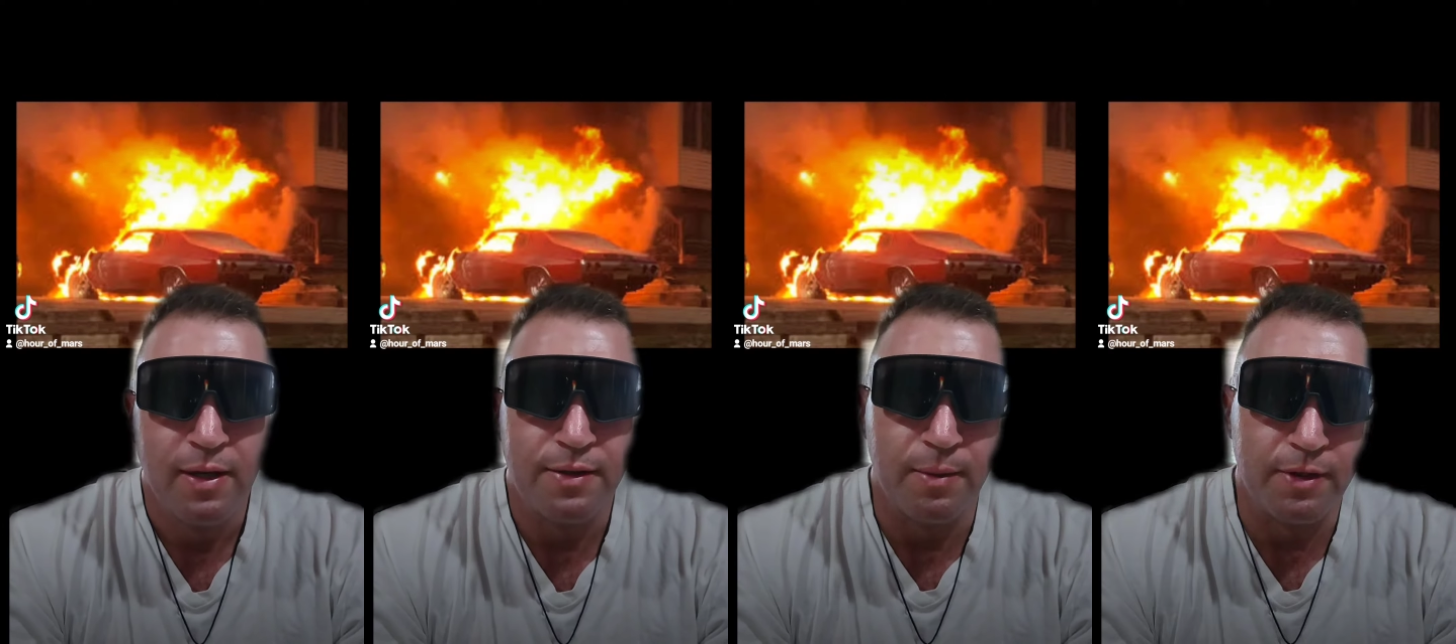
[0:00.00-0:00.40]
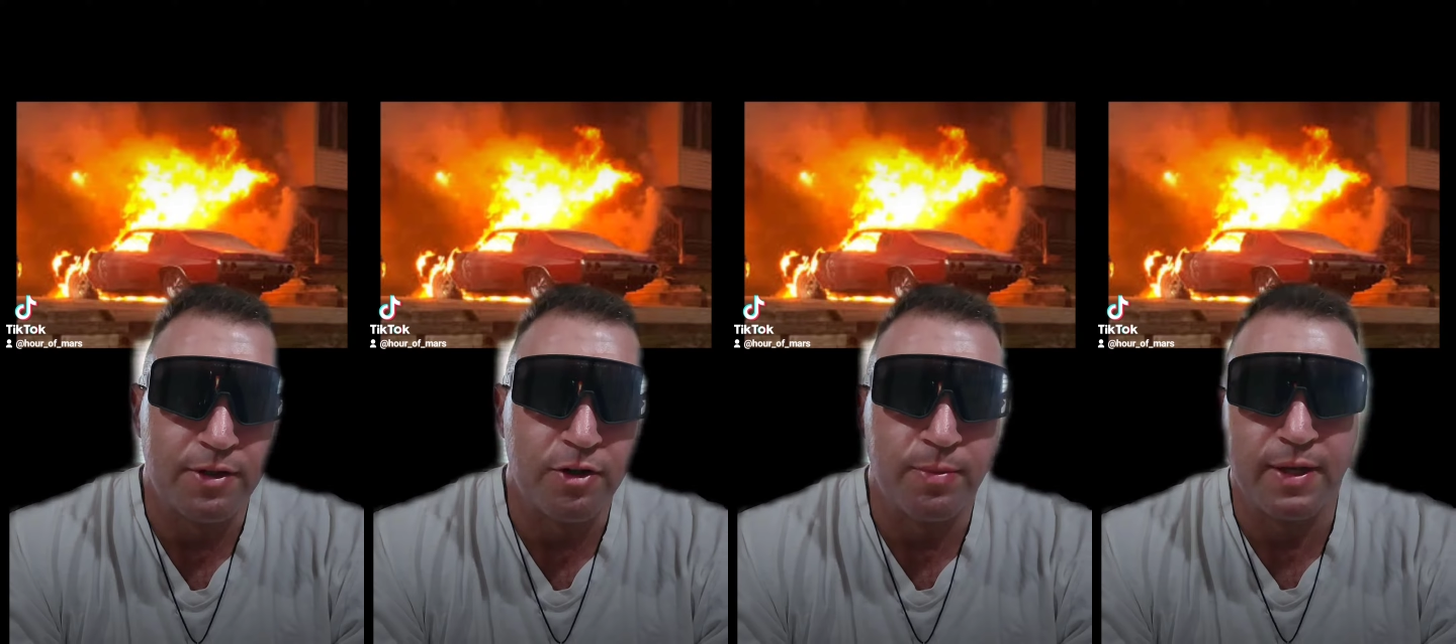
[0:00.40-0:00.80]

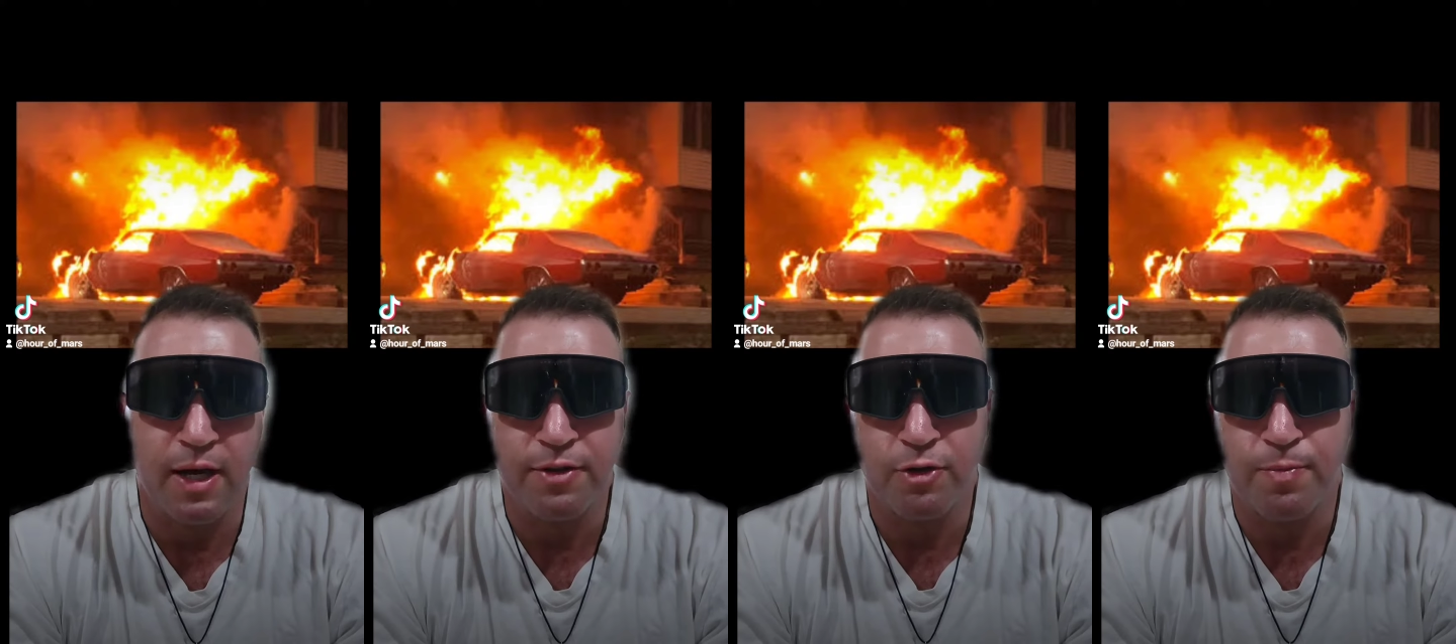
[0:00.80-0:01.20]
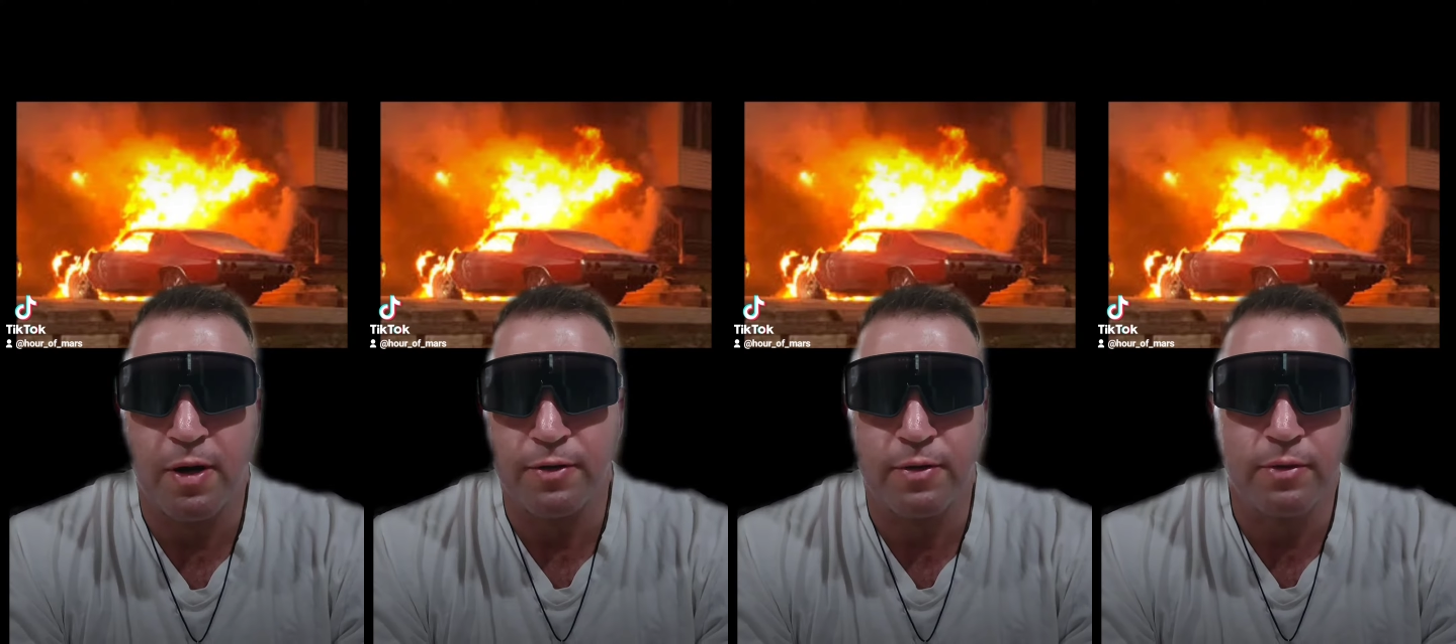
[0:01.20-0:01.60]
Demolition Derby guys, you're
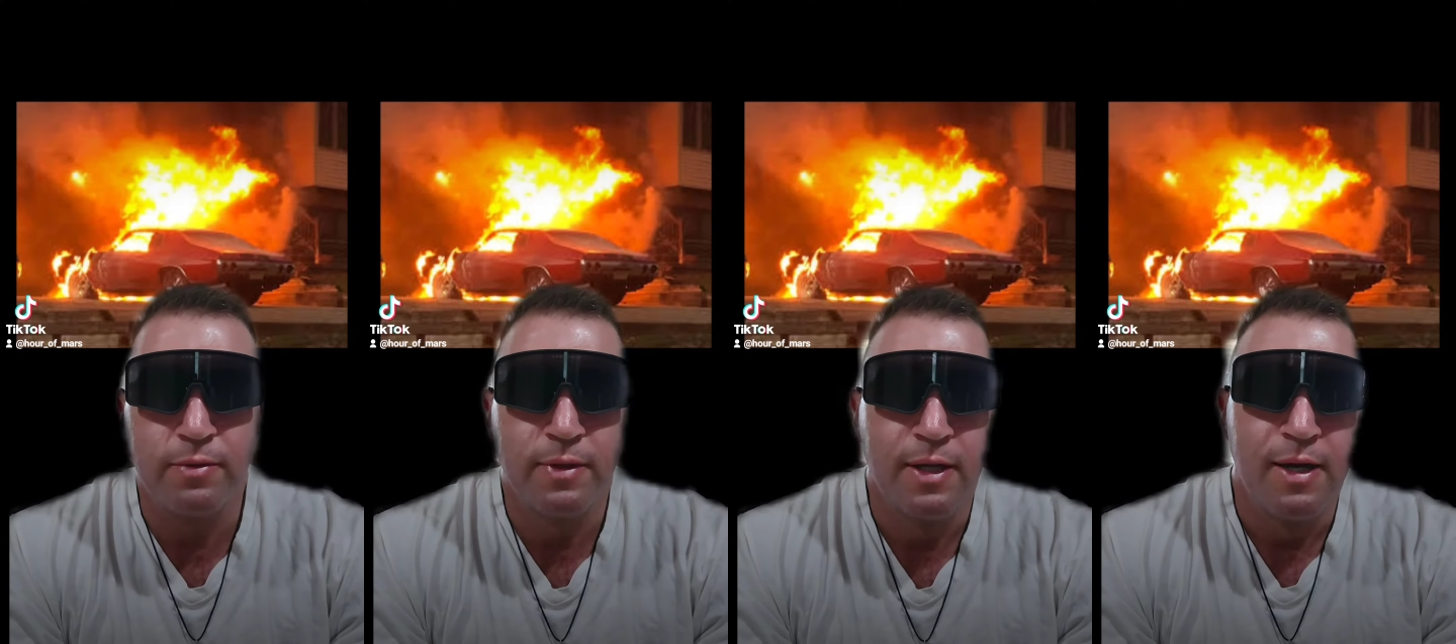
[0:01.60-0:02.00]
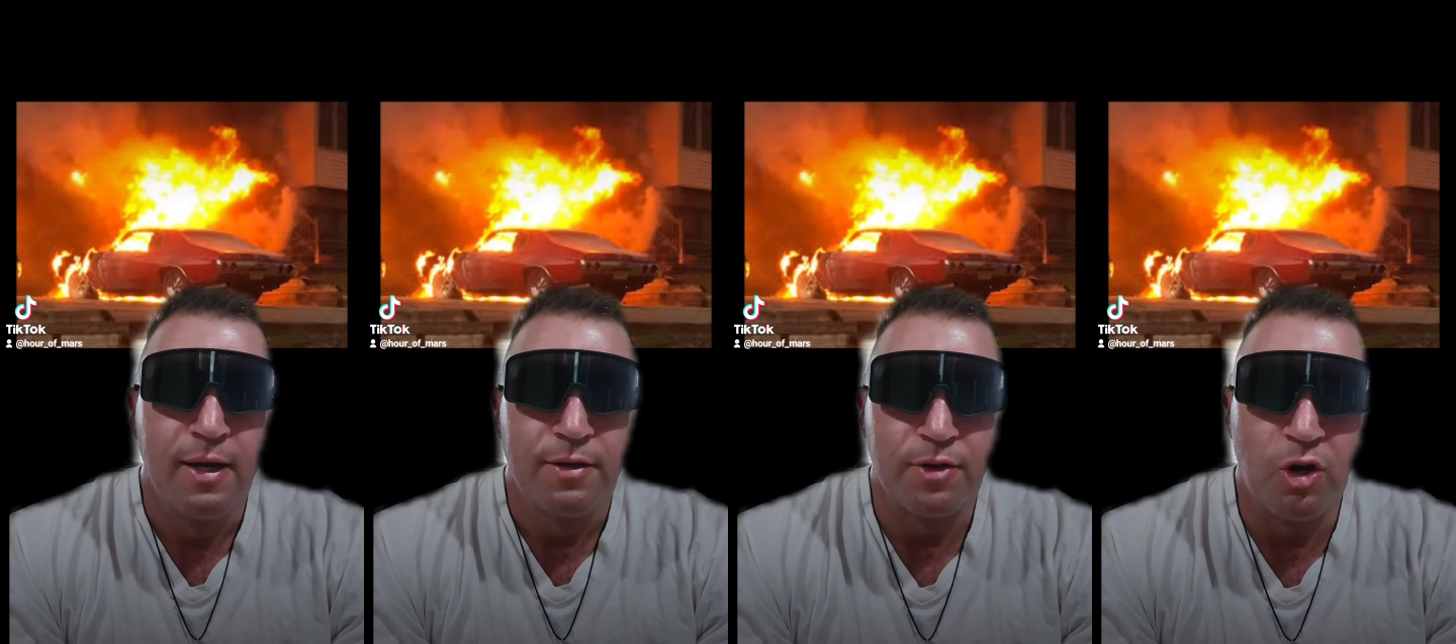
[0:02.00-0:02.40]
part two.
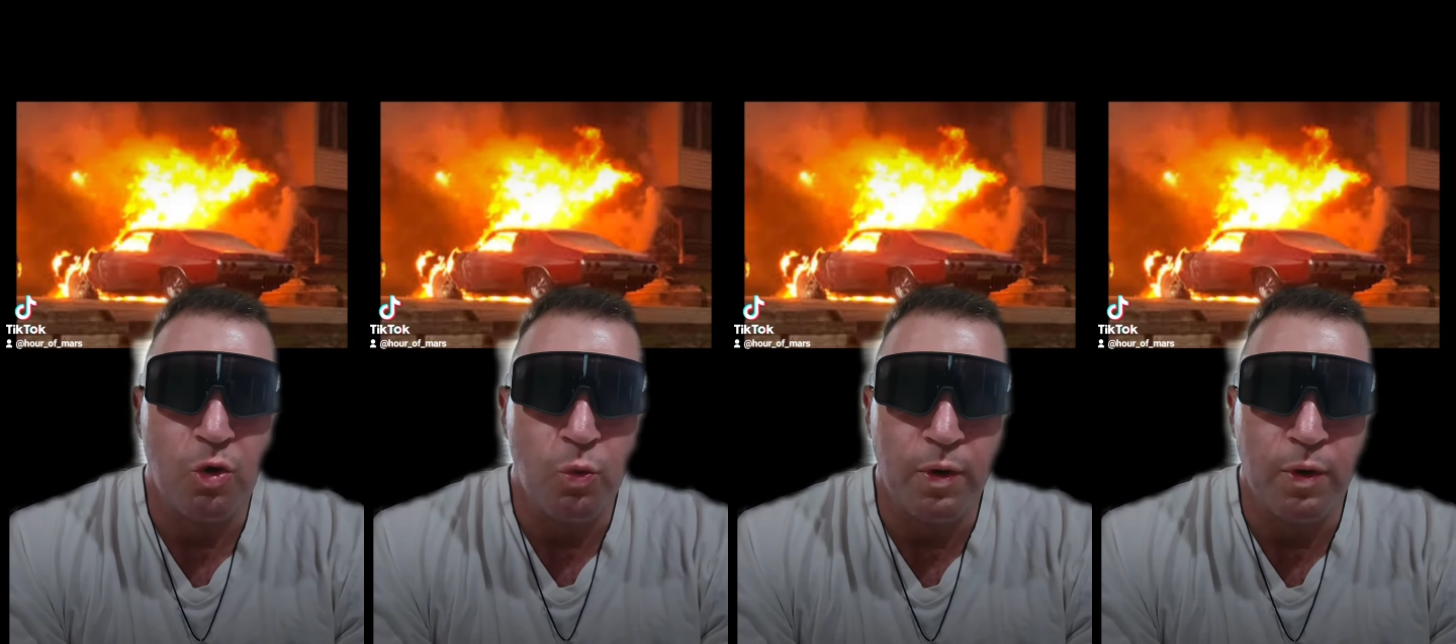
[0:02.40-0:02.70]
So